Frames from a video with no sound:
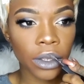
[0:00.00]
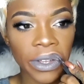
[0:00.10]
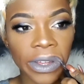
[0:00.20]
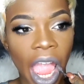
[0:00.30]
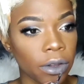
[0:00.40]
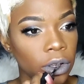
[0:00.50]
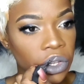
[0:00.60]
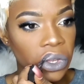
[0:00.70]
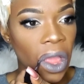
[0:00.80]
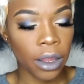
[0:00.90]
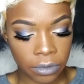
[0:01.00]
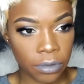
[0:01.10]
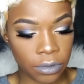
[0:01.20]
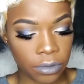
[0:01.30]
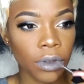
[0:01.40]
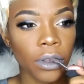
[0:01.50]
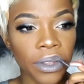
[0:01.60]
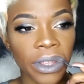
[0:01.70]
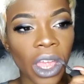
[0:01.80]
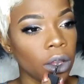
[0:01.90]
And I really hope you guys enjoyed this
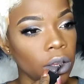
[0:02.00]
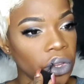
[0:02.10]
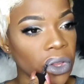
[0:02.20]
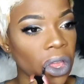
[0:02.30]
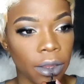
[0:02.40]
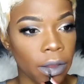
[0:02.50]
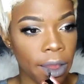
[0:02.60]
makeup look.